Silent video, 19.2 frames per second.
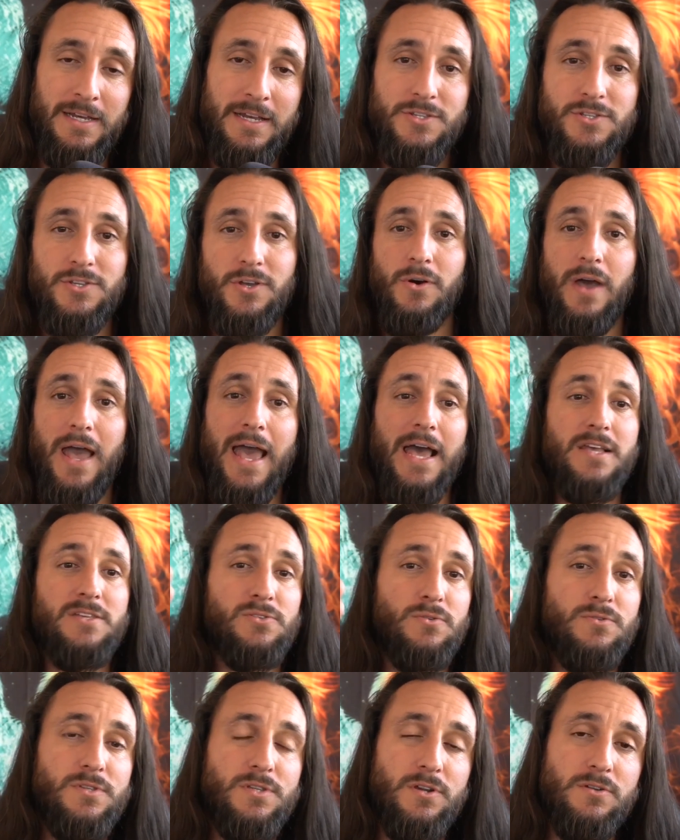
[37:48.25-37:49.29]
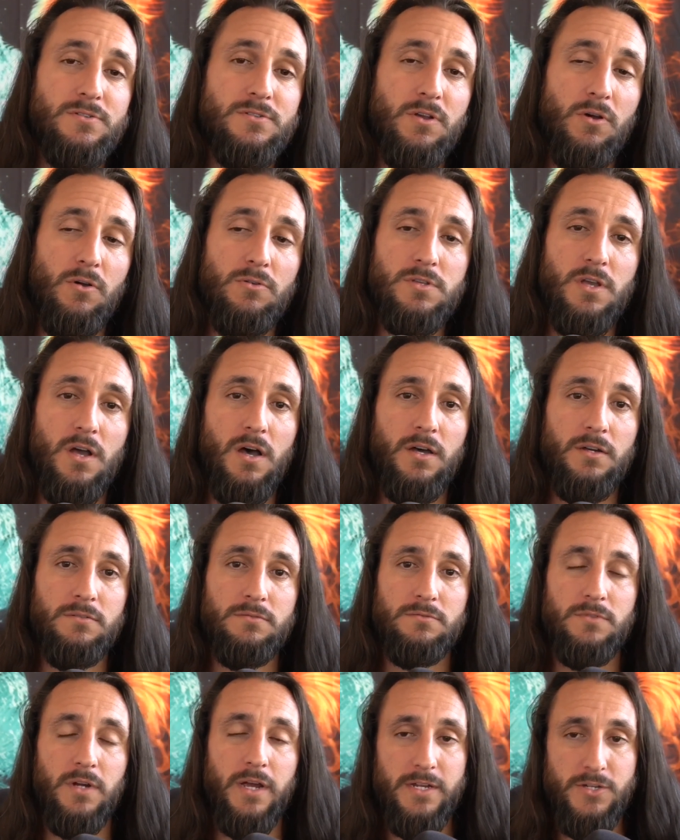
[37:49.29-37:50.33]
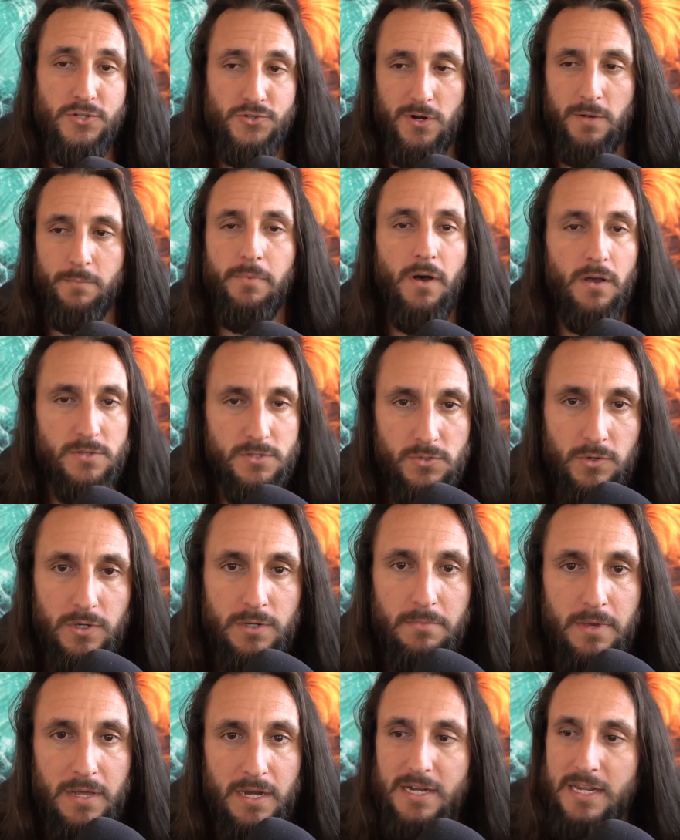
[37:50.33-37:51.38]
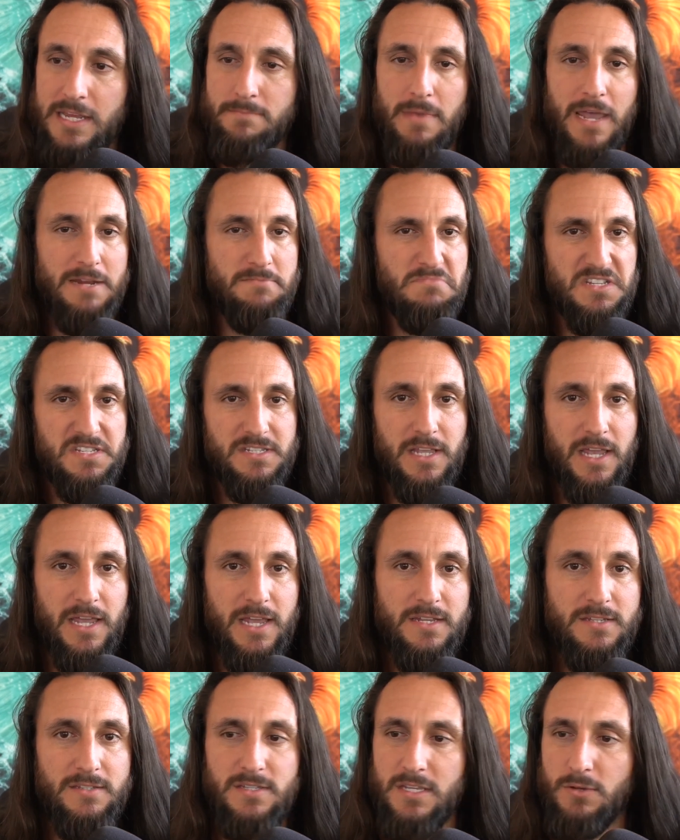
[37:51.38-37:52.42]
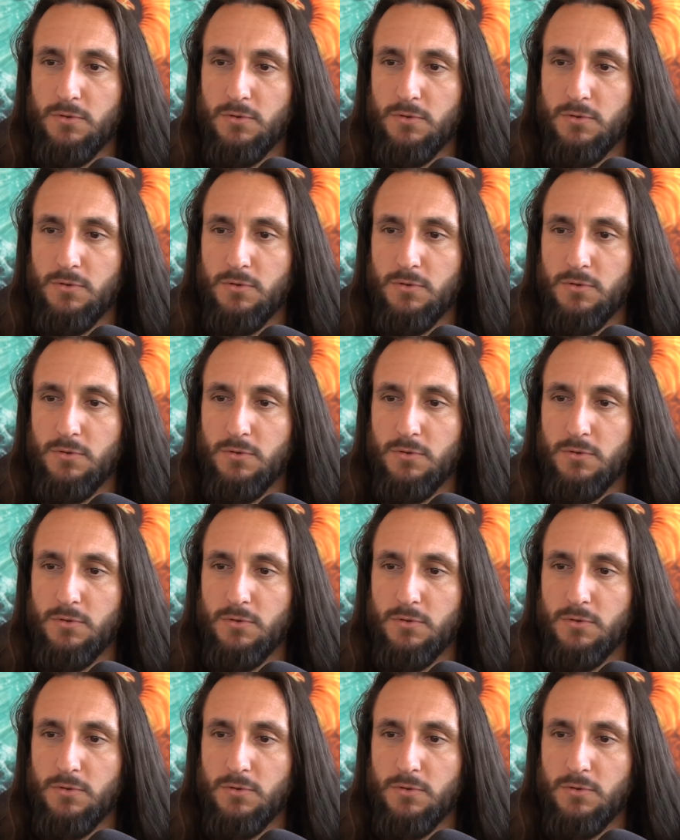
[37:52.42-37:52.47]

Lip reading: So as those years goes on, right, Trump also admitted he made mistakes.